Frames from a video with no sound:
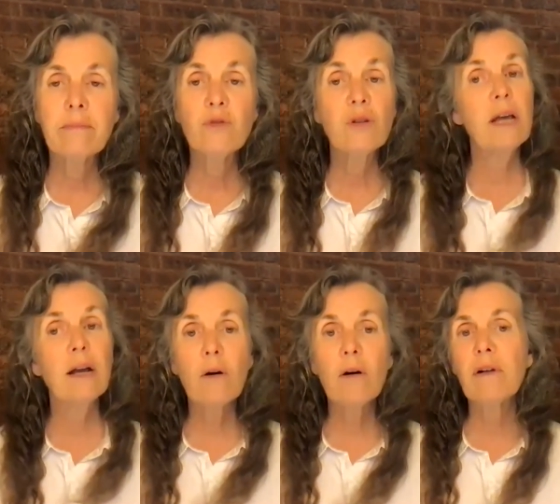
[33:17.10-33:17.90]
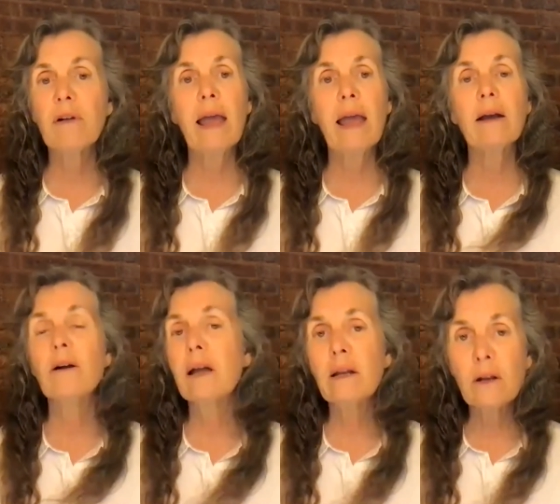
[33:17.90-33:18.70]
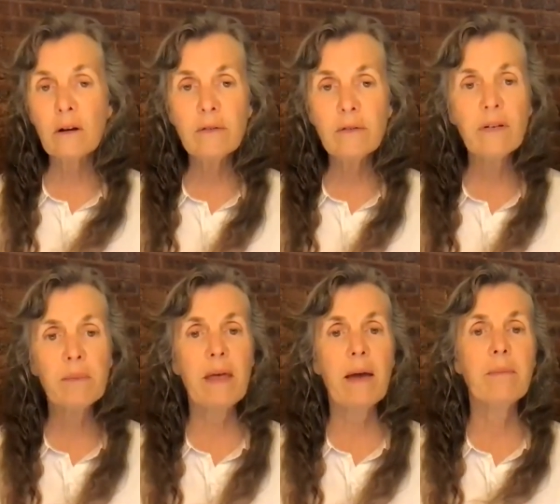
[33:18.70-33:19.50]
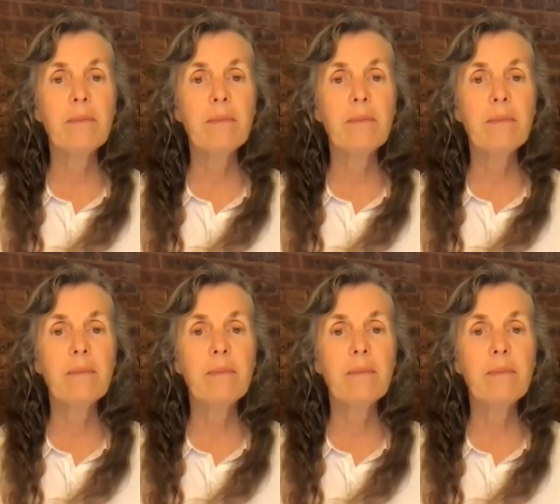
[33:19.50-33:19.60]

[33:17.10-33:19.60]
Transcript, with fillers: We should let go of our anger and learn from them